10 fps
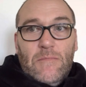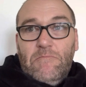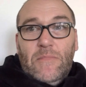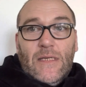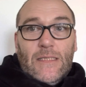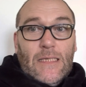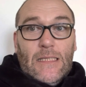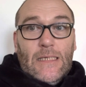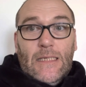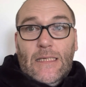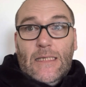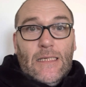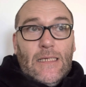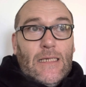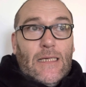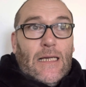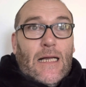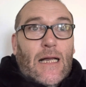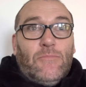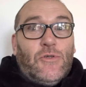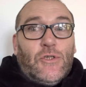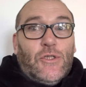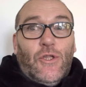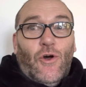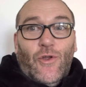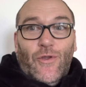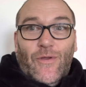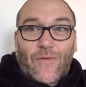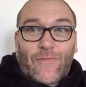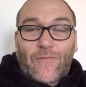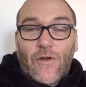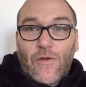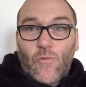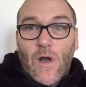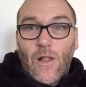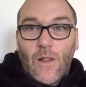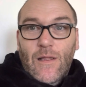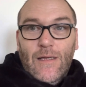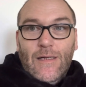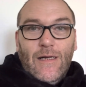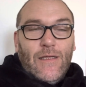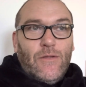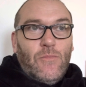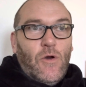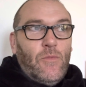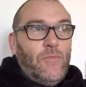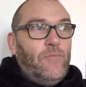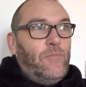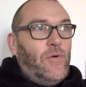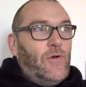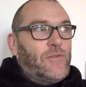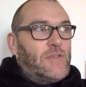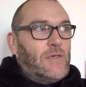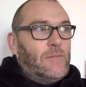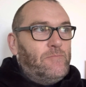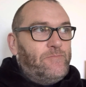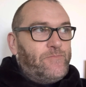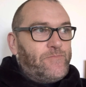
Basically, I'm just not very well at the moment, but I'm